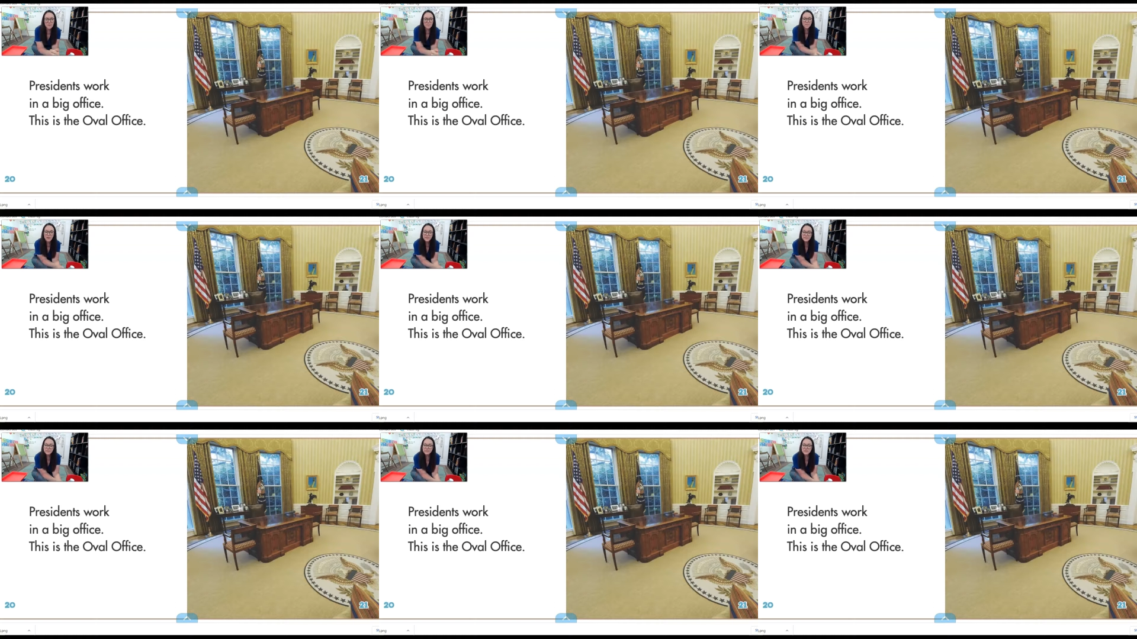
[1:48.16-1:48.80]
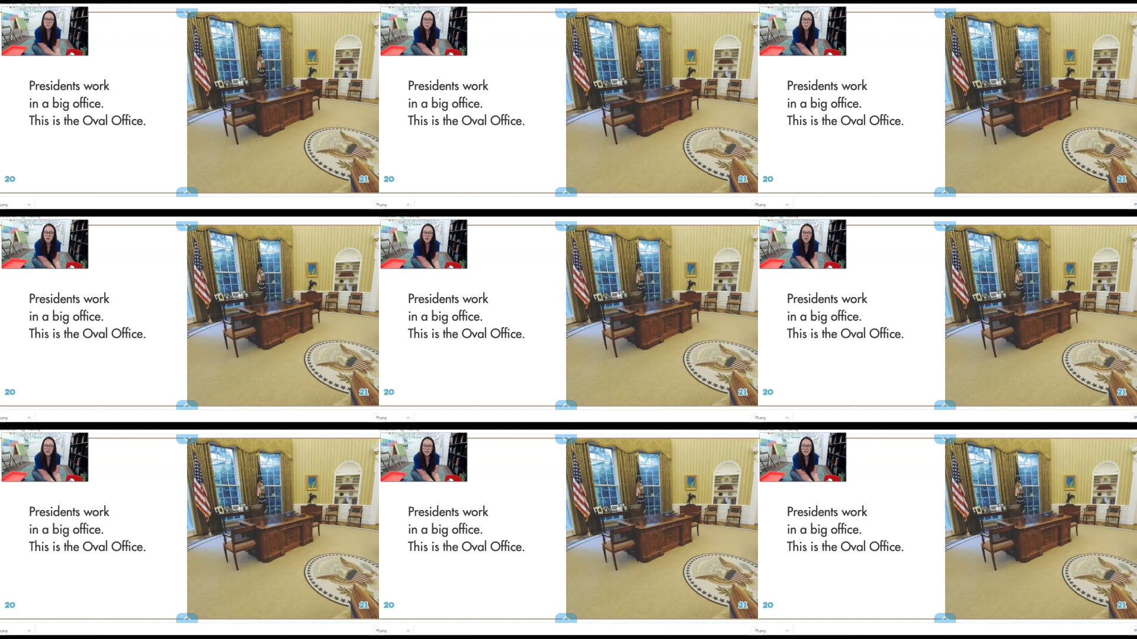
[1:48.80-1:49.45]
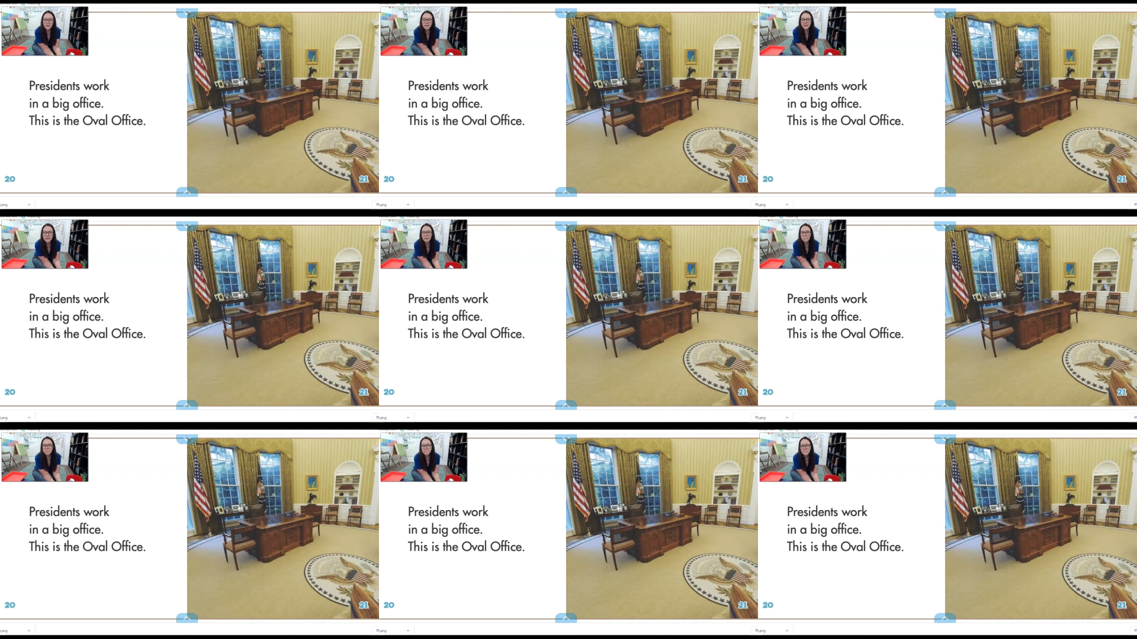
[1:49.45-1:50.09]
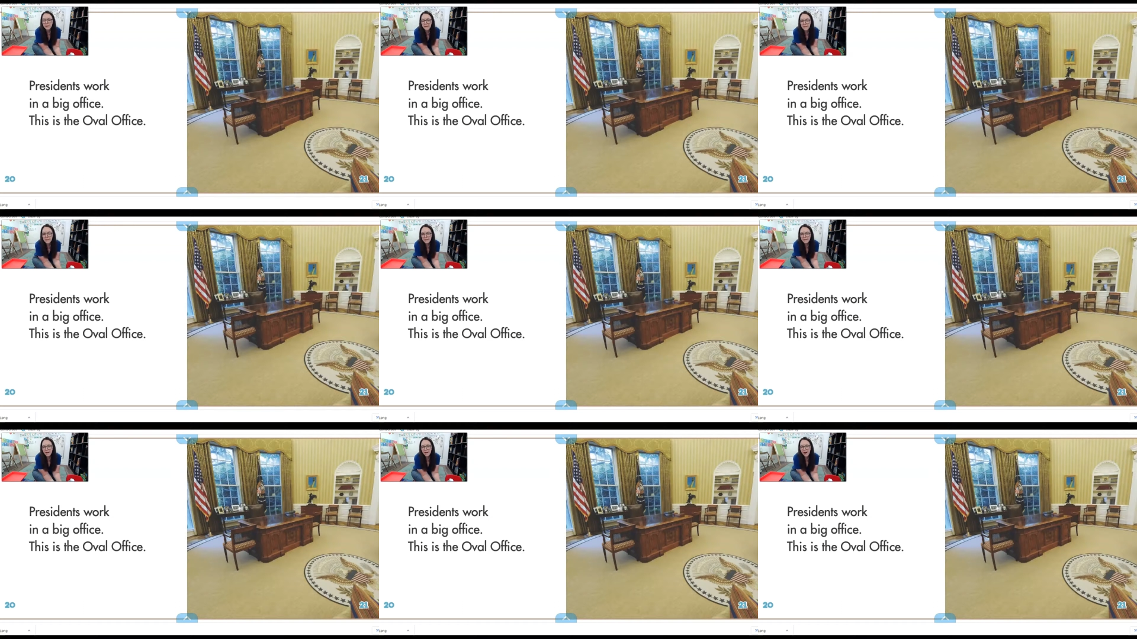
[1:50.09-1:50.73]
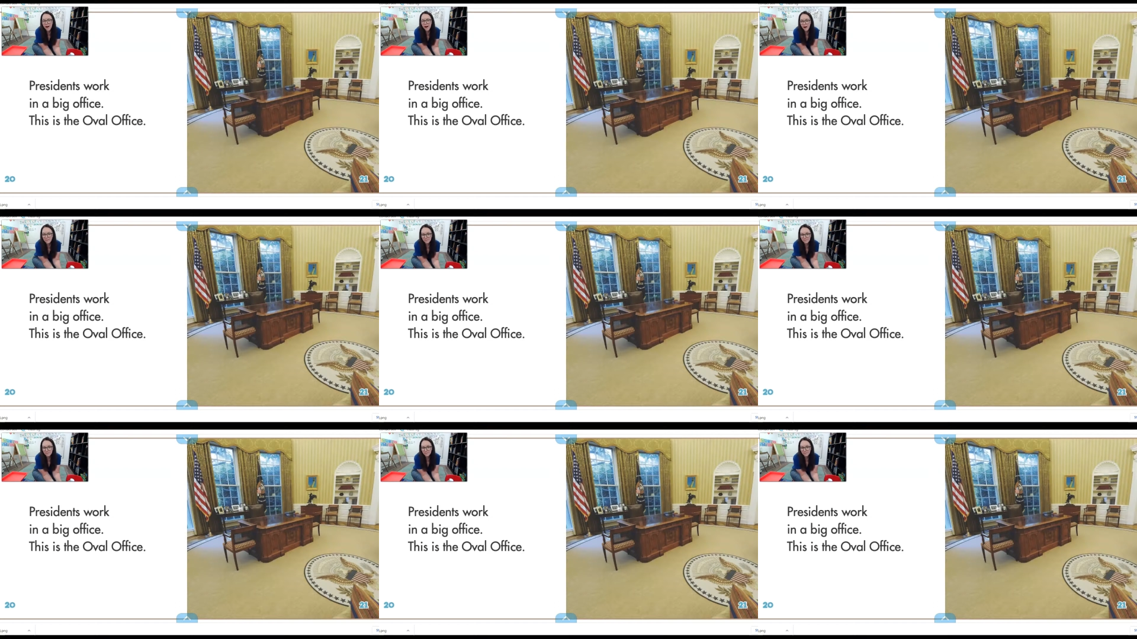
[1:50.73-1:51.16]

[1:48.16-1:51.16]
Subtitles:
No face is visible, so there are no lips to read.